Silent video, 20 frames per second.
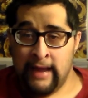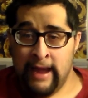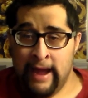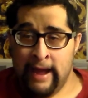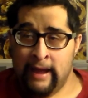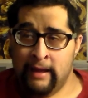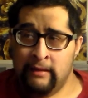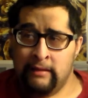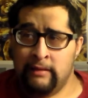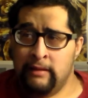
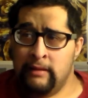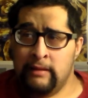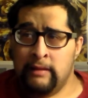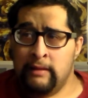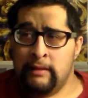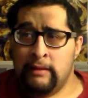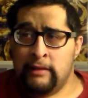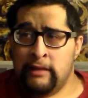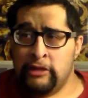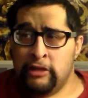yeah,
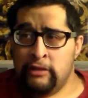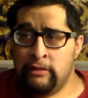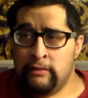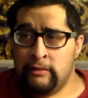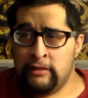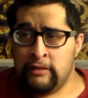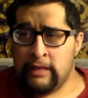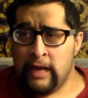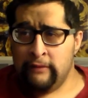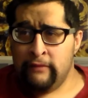
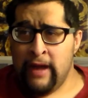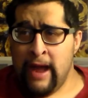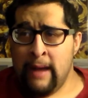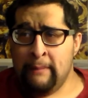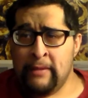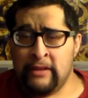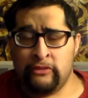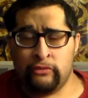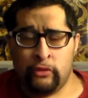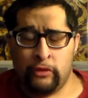stuff
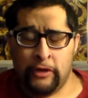happens,